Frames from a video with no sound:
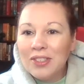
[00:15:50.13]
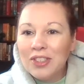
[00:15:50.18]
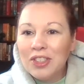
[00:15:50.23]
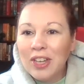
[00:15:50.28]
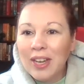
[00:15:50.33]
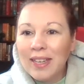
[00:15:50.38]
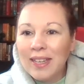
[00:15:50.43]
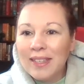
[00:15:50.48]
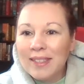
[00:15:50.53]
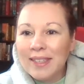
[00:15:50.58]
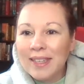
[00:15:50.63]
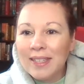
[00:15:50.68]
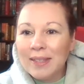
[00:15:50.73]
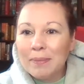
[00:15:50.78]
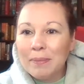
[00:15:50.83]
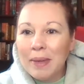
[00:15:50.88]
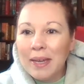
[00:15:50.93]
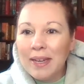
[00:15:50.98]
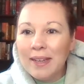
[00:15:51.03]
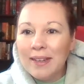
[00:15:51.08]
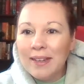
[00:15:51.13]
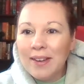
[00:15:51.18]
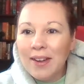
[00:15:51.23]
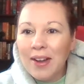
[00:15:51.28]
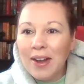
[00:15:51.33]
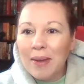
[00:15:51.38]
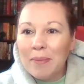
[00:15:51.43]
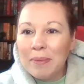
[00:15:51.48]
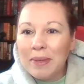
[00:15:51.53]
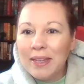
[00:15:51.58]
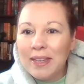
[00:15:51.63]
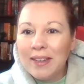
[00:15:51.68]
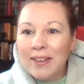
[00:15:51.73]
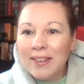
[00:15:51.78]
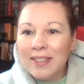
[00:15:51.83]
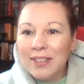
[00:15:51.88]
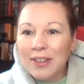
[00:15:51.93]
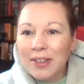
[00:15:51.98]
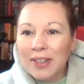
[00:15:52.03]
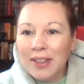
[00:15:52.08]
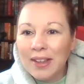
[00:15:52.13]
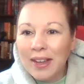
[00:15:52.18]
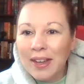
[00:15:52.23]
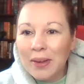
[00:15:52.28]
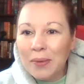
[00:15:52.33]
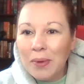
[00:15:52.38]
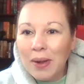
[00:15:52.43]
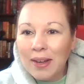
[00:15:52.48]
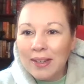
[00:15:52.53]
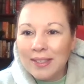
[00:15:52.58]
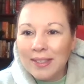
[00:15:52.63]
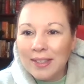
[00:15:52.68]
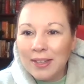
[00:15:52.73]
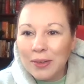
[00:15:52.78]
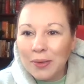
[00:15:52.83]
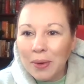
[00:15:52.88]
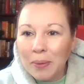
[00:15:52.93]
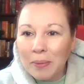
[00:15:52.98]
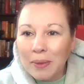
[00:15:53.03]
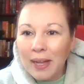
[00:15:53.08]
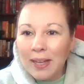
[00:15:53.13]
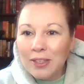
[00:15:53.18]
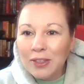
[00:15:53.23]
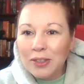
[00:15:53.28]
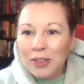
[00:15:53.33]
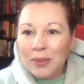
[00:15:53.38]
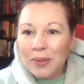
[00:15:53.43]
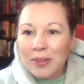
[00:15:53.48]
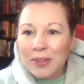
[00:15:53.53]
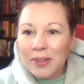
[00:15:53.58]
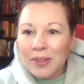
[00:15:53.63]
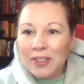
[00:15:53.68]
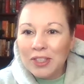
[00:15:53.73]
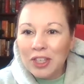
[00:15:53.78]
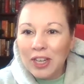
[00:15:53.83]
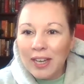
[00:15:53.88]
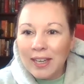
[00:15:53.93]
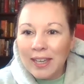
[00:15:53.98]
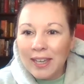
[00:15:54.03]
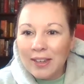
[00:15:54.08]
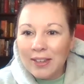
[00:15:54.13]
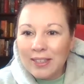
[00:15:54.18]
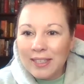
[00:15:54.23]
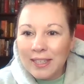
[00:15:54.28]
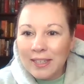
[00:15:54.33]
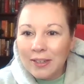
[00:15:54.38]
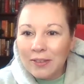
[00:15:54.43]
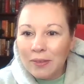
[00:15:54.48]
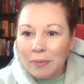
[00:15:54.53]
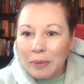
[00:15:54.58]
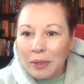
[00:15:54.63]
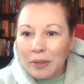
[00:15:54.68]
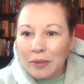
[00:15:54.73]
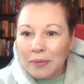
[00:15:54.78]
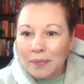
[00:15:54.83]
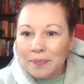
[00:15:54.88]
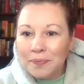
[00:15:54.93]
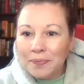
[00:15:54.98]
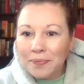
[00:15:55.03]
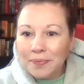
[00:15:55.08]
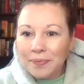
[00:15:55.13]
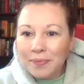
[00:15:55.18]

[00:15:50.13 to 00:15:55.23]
Jackie says, made it on. Be here until a client walks in the door. I'm glad you're doing good, Jackie. Good to hear from you.